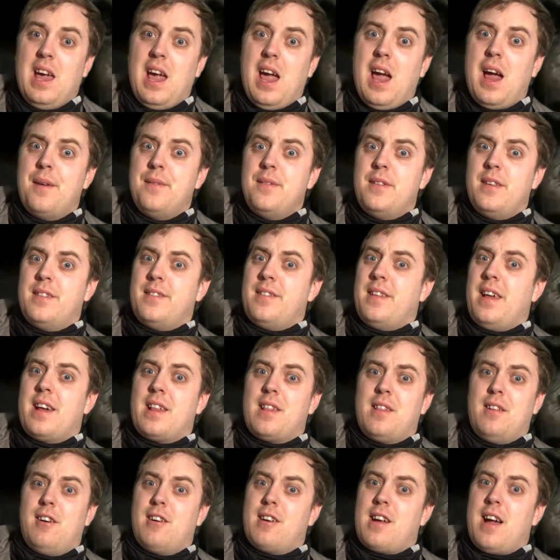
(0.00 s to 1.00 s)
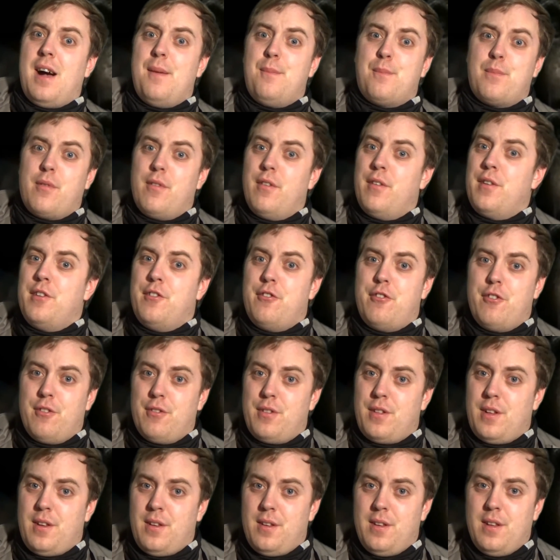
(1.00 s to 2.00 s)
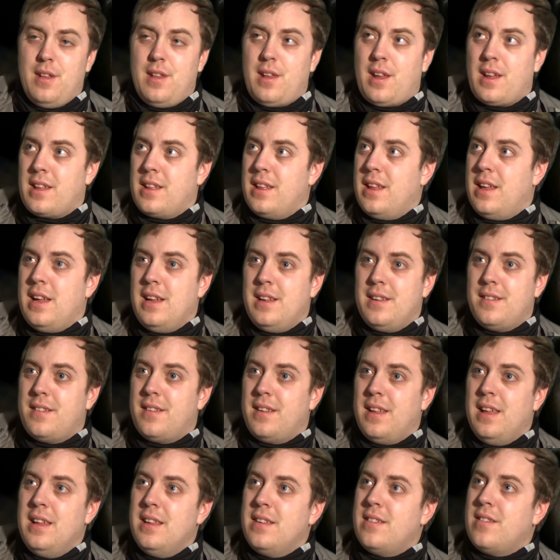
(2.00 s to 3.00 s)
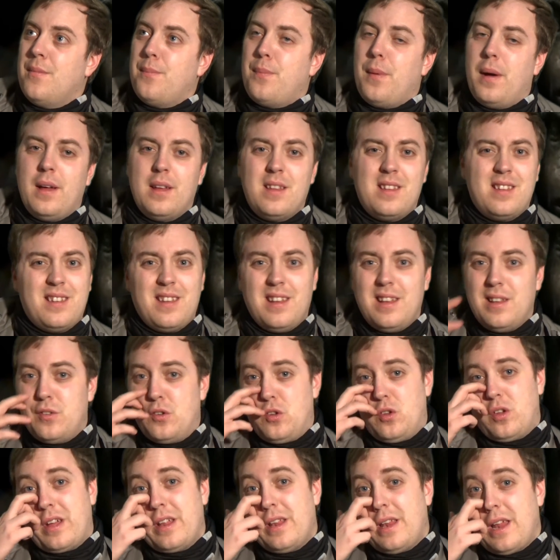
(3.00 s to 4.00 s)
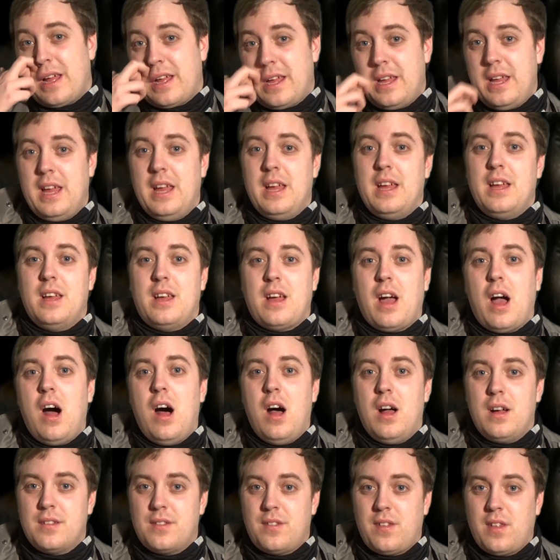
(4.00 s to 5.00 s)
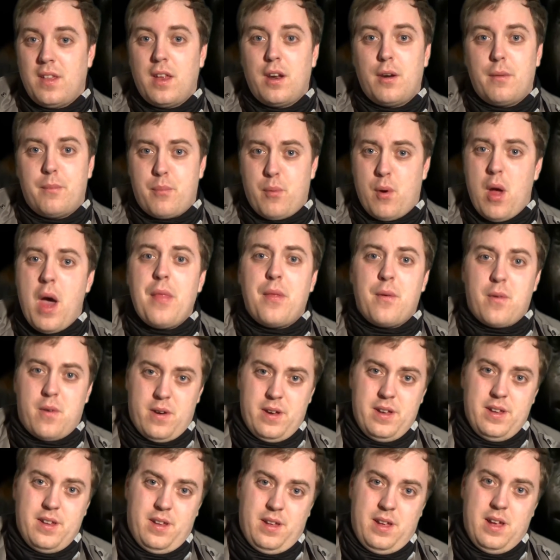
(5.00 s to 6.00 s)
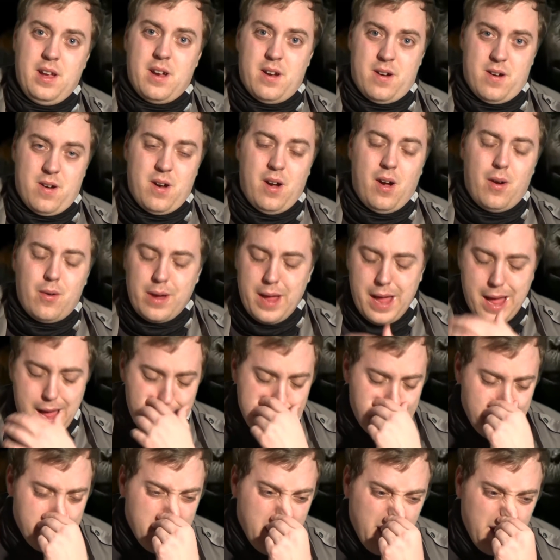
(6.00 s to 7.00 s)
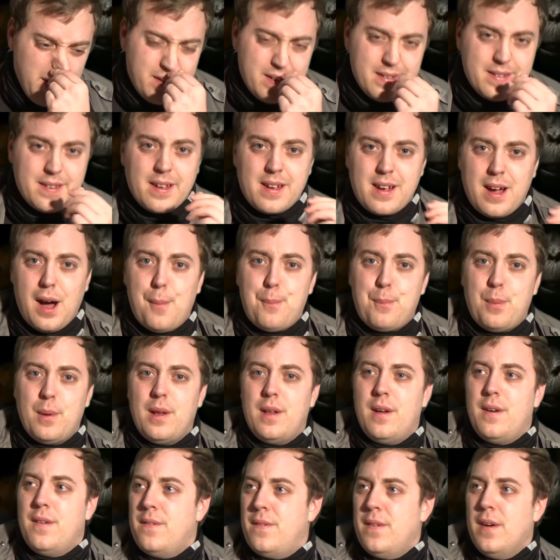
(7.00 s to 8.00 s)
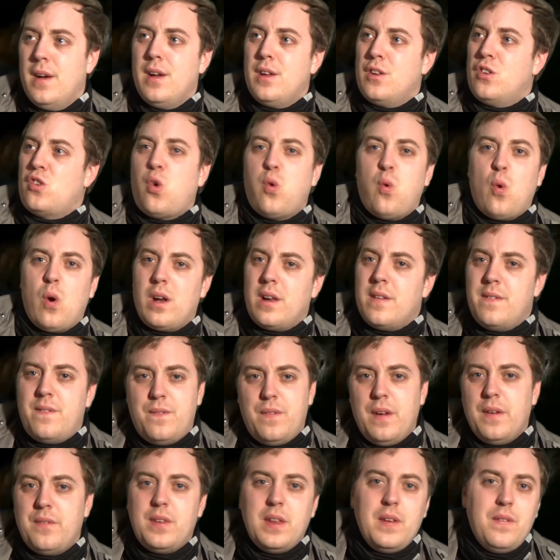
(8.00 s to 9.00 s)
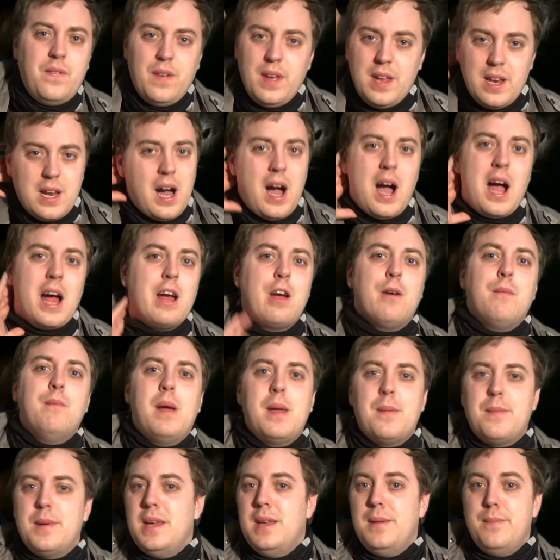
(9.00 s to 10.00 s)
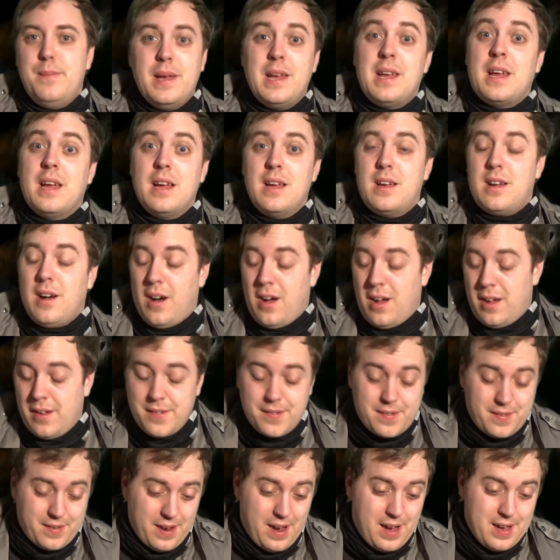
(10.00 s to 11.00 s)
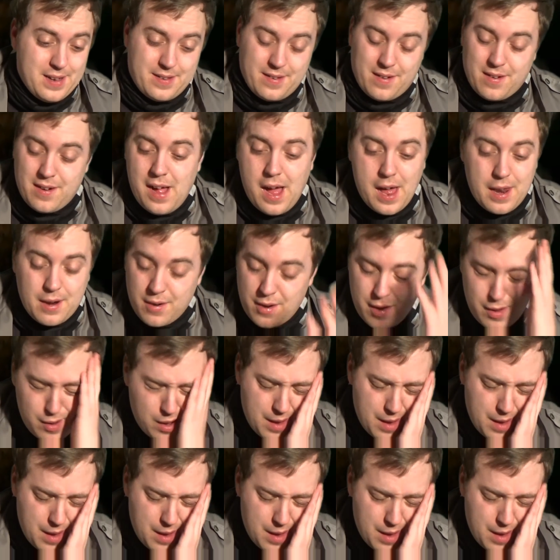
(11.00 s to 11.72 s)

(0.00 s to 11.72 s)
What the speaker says: I'm just like, look, I'm pretty sure he's looking like King Kong's little brother here, okay? Just a couple of 50 feet higher, maybe he'd be King Kong size. I don't know.